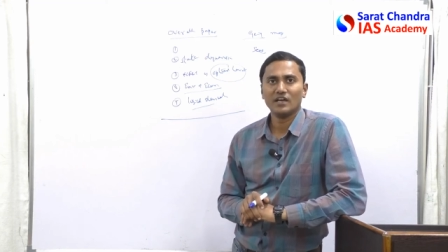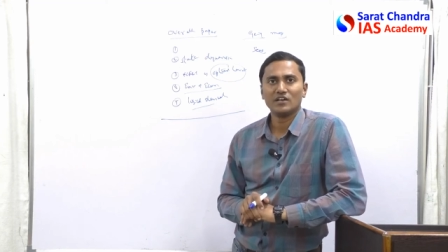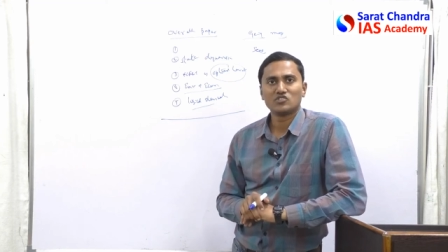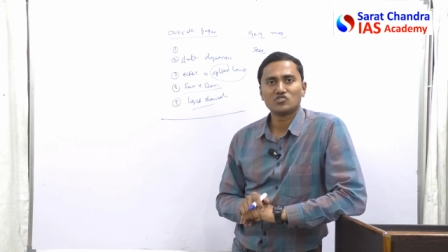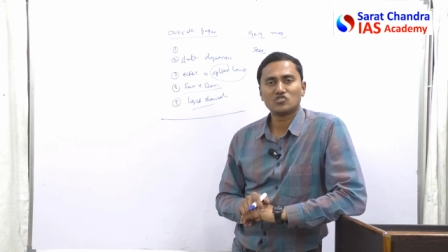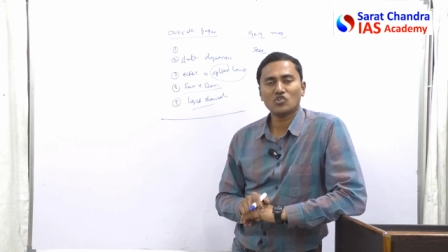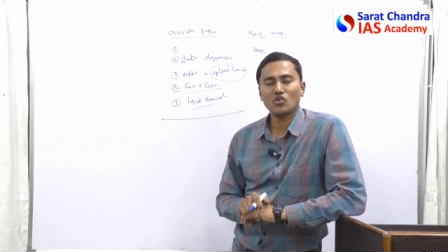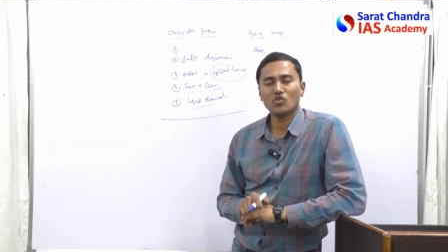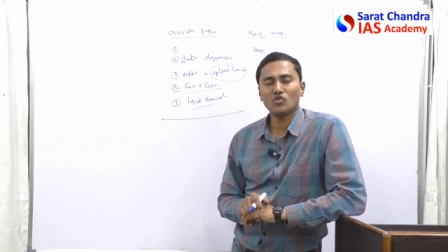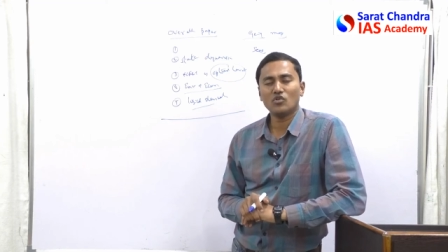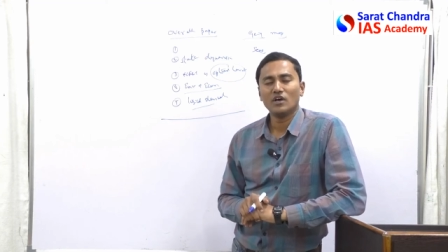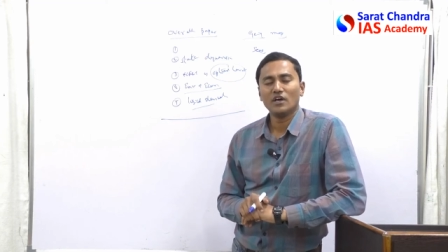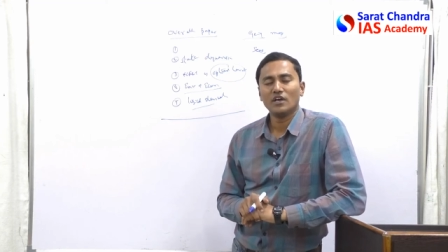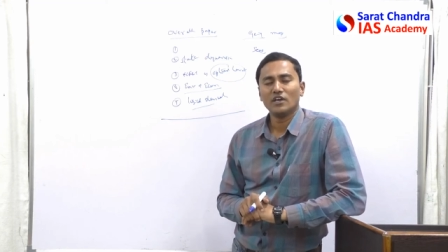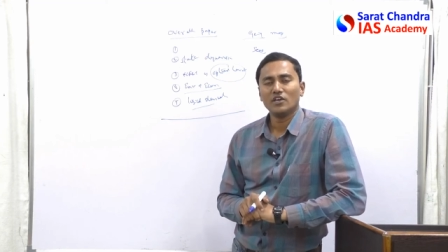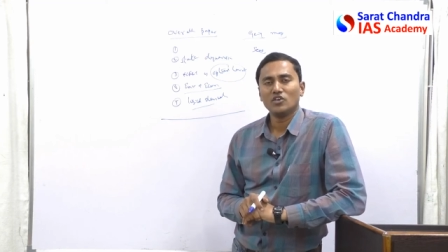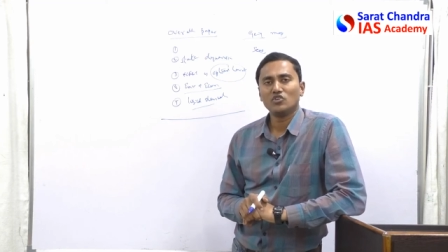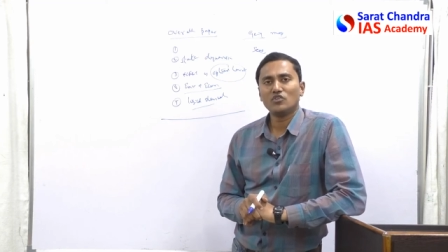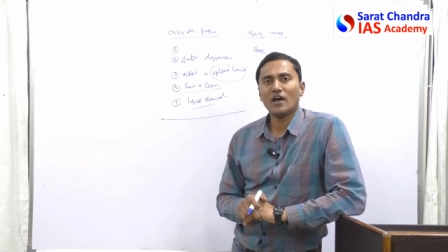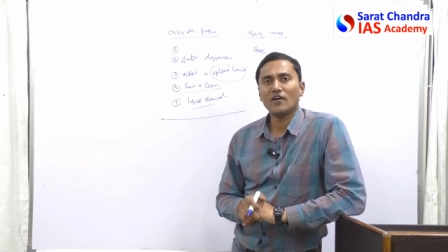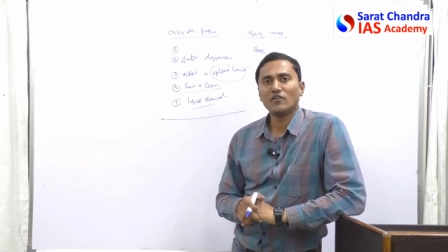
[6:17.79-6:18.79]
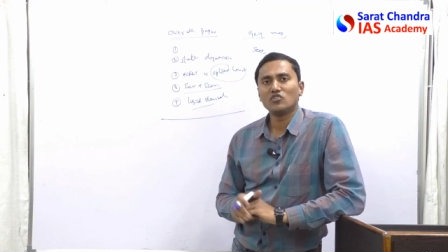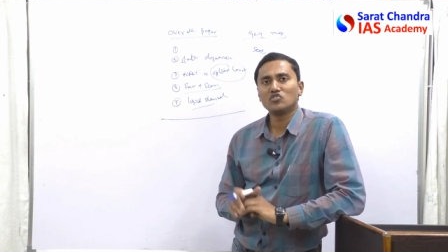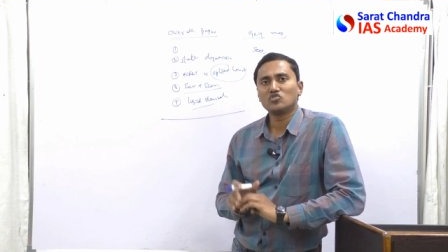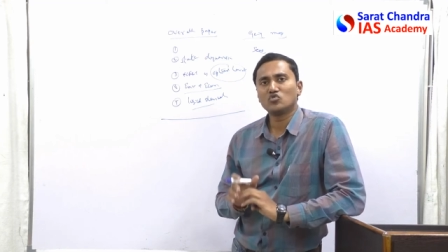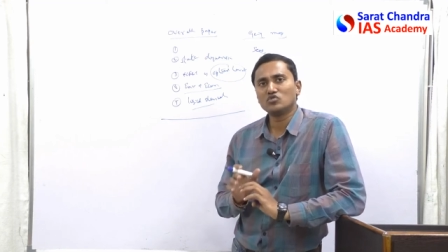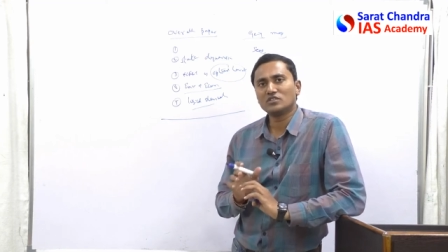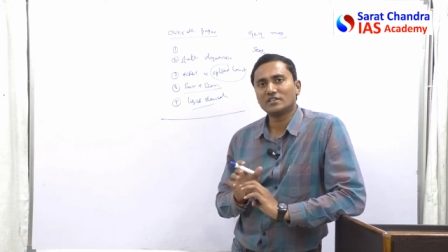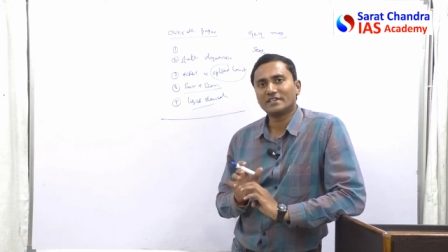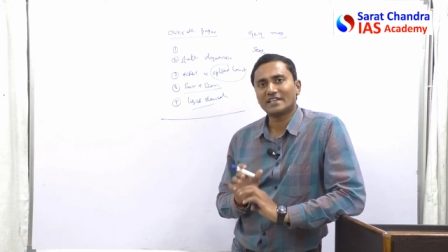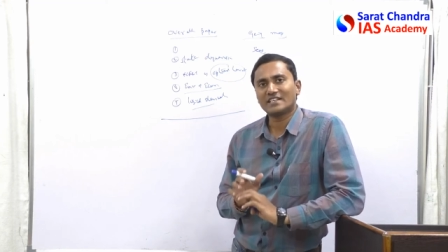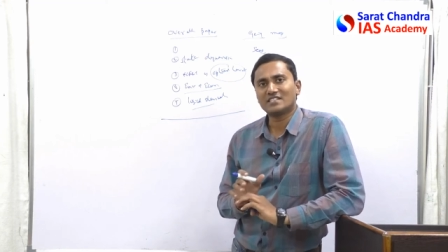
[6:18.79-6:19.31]
So you have to
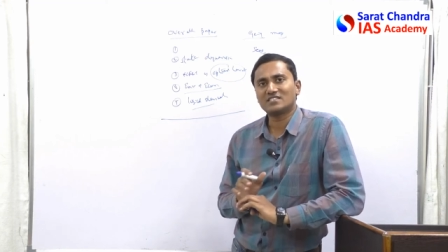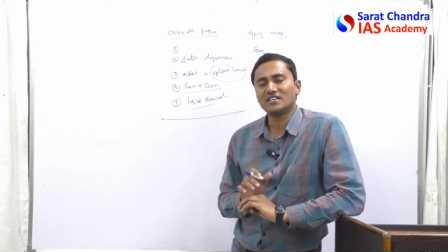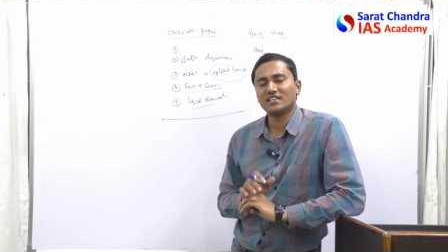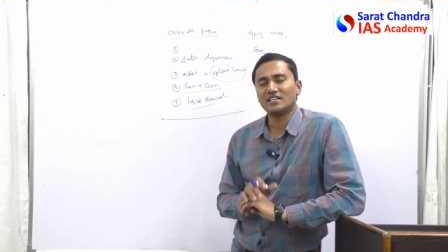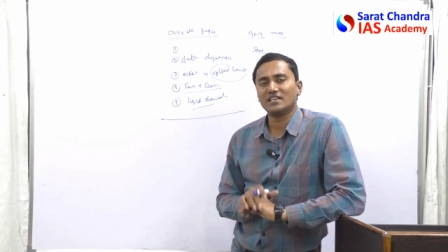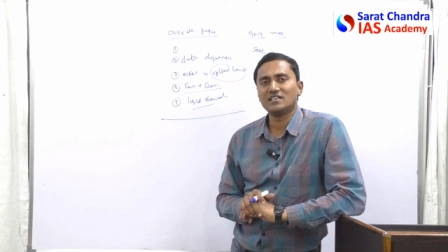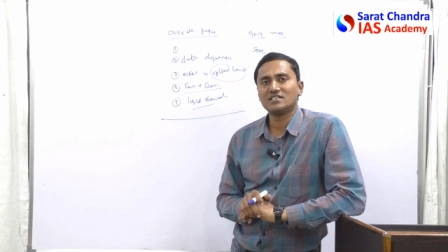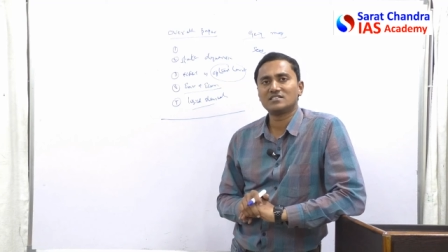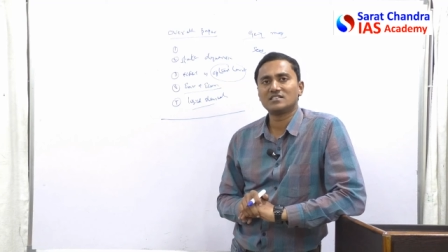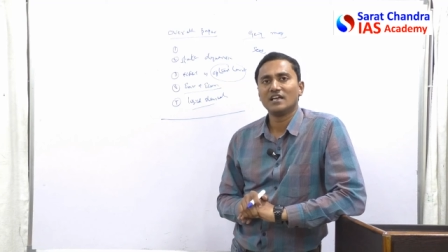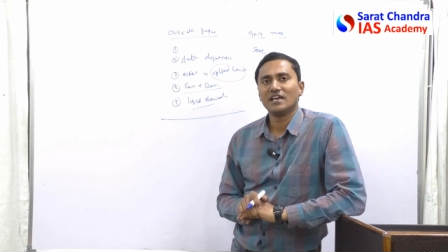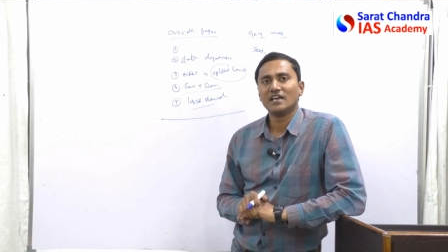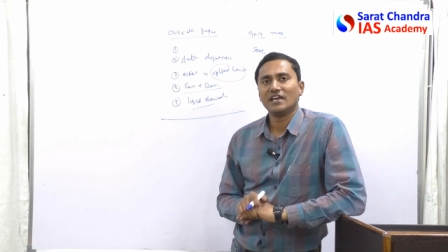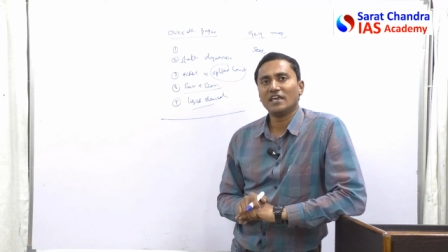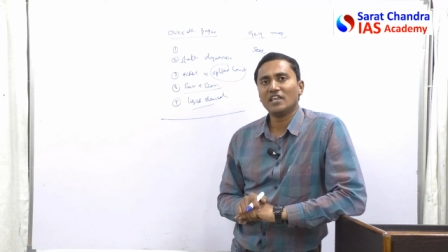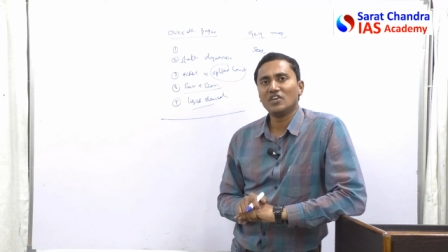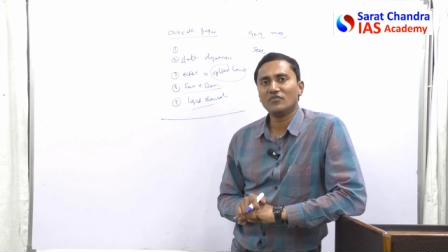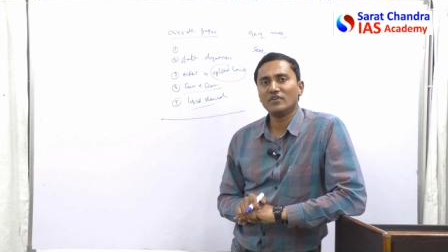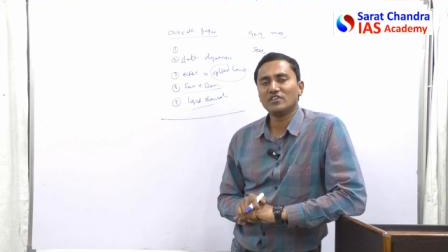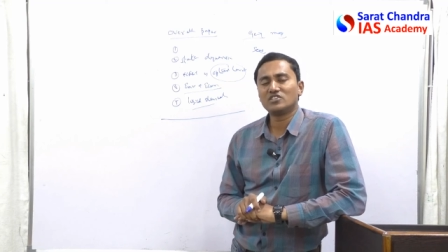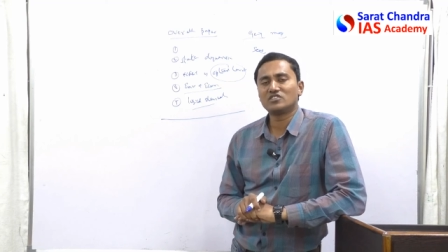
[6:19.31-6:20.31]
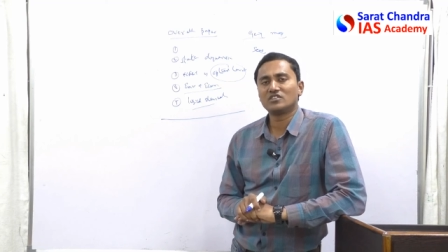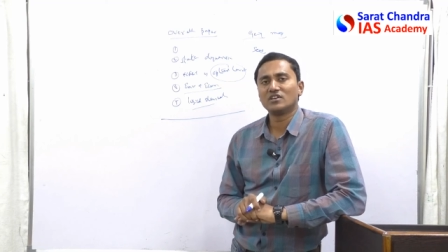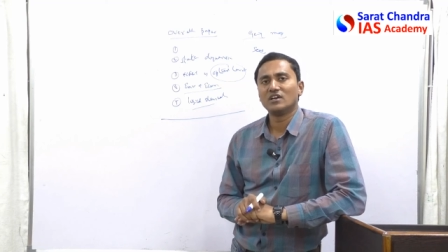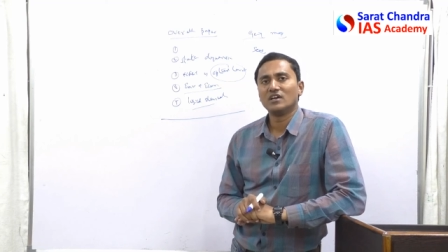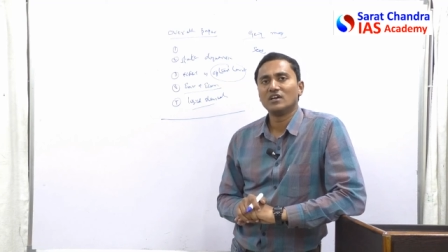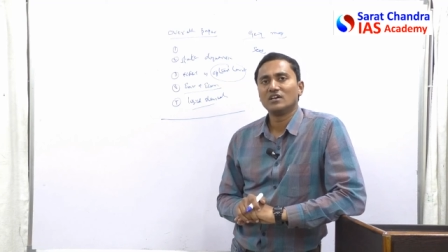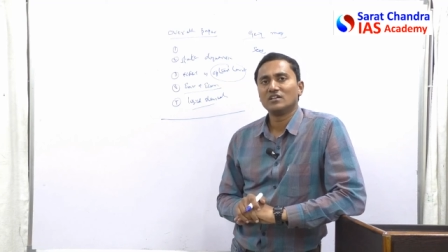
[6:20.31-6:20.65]
choose a test series in which